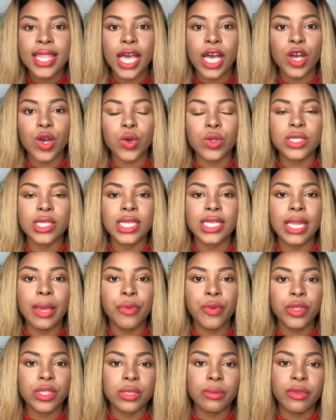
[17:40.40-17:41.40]
that goes in
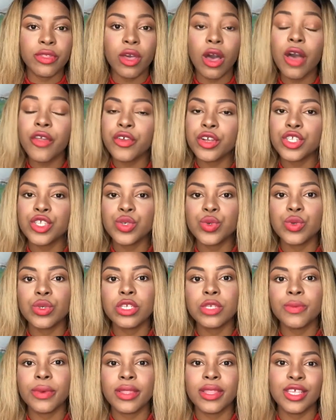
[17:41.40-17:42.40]
depth with some of the other
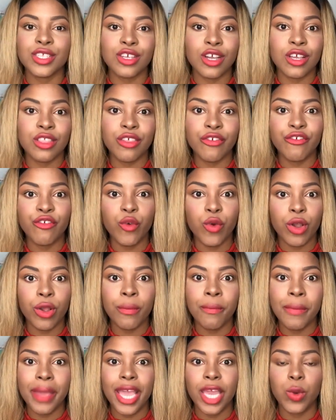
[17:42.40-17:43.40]
tools, but these are the
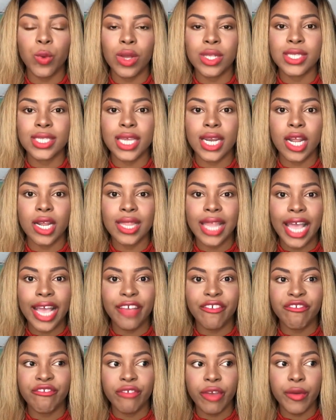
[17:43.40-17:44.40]
4 main ones that are
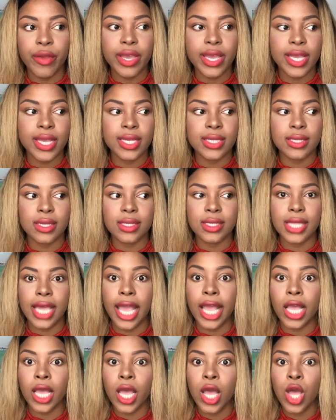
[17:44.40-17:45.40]
like very easy. It's
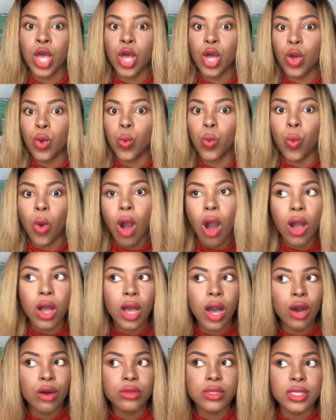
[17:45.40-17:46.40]
like
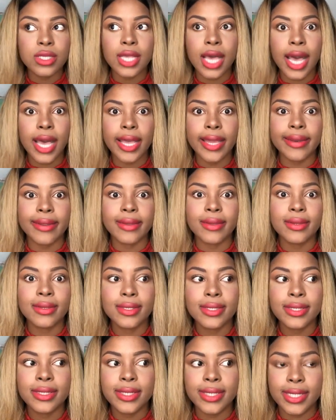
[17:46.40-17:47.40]
walk outside,
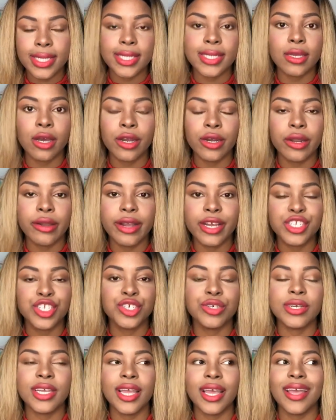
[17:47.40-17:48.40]
sit under a
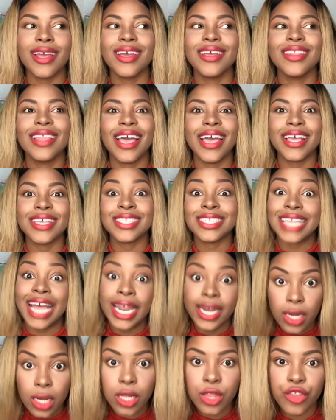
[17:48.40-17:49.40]
tree, like
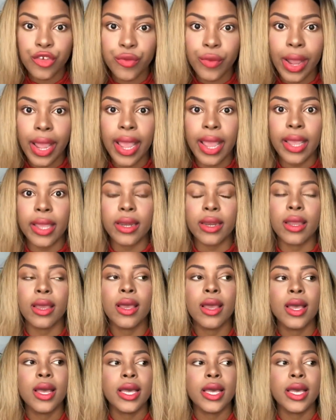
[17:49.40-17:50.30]
stand in the rain,